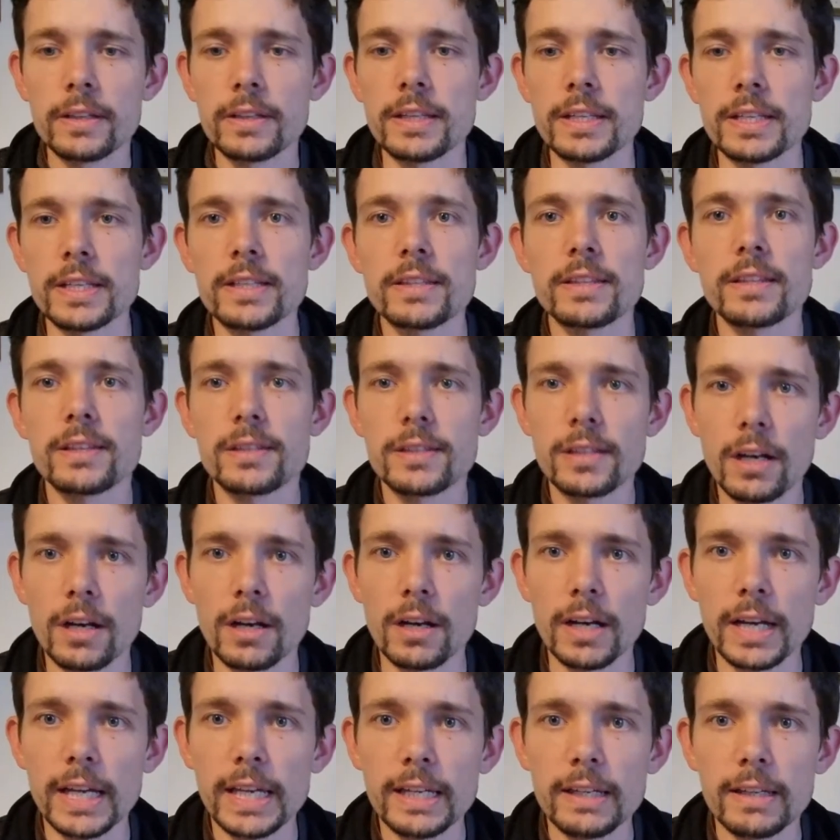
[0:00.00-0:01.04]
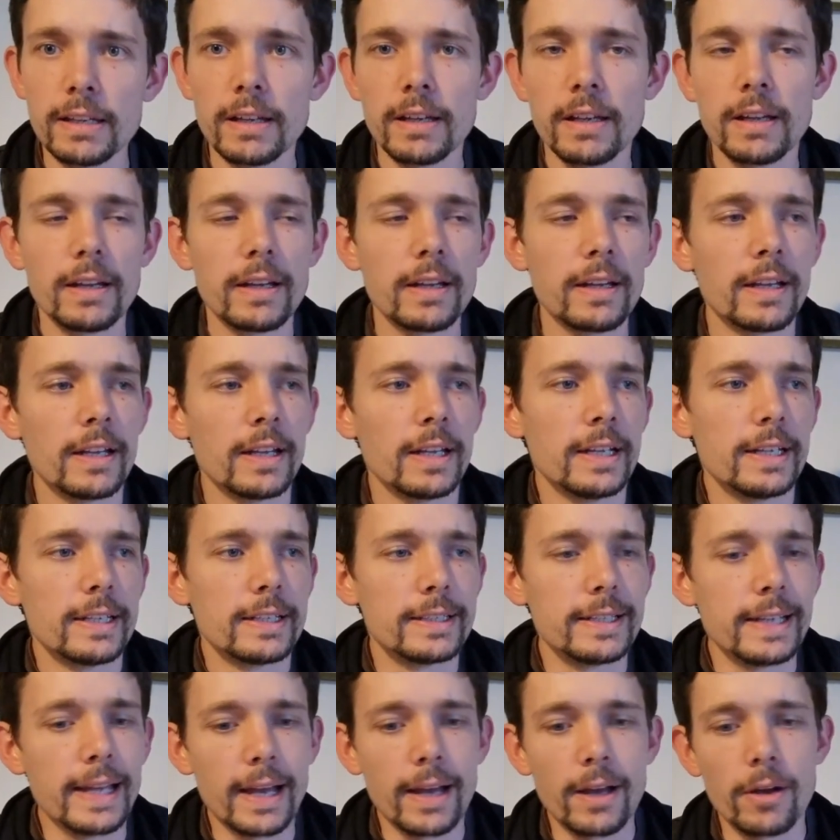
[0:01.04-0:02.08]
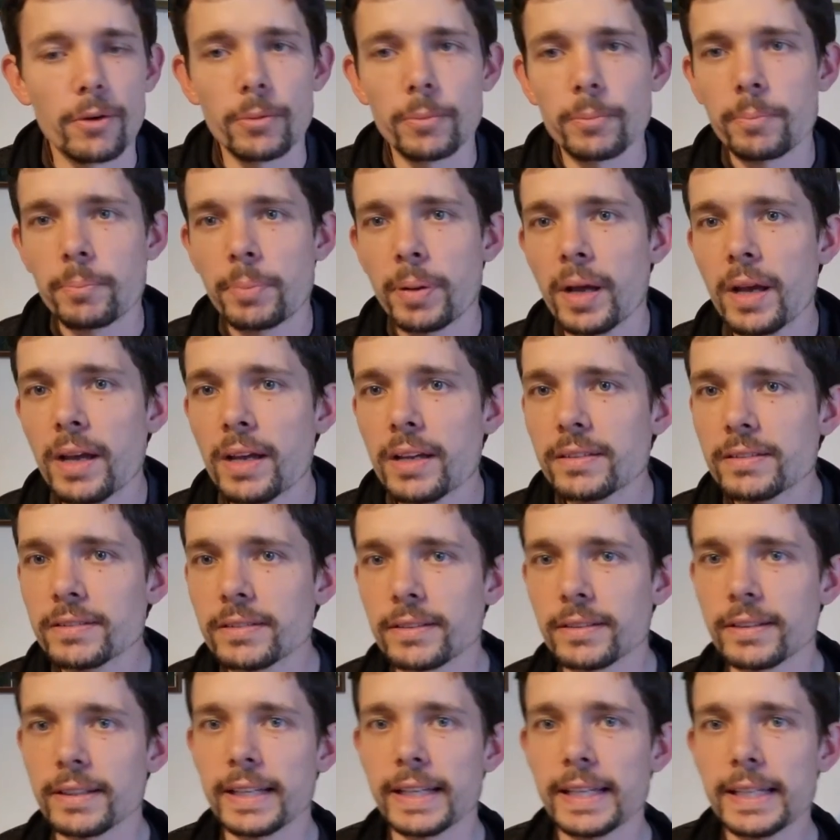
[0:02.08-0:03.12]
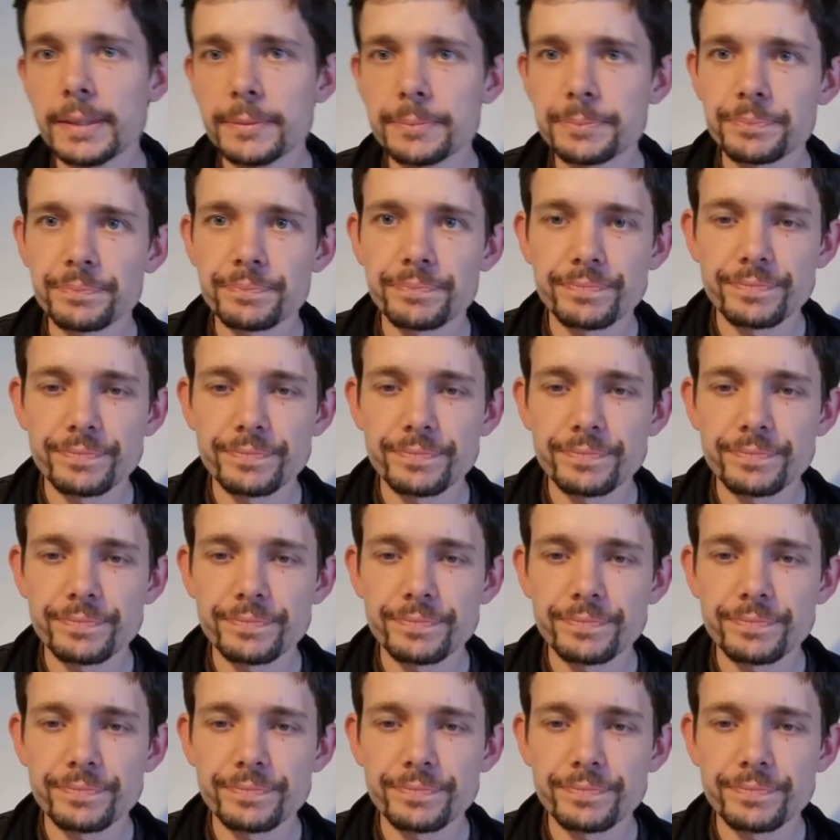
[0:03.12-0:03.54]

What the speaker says: the thigh? Now, personally,